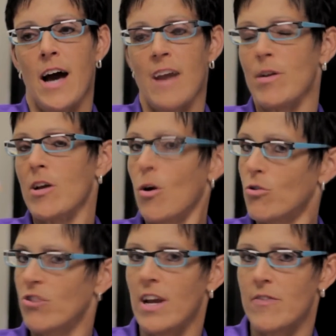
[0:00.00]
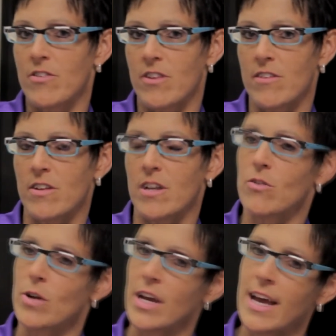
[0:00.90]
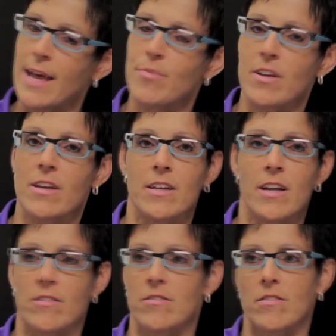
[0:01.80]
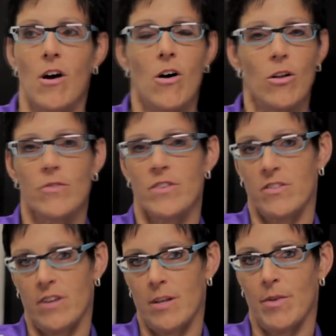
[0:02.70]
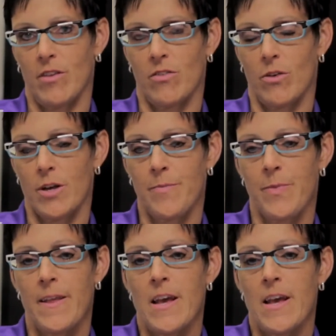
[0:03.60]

I've been coaching ever since then and doing camps and clinics all over the state of Minnesota.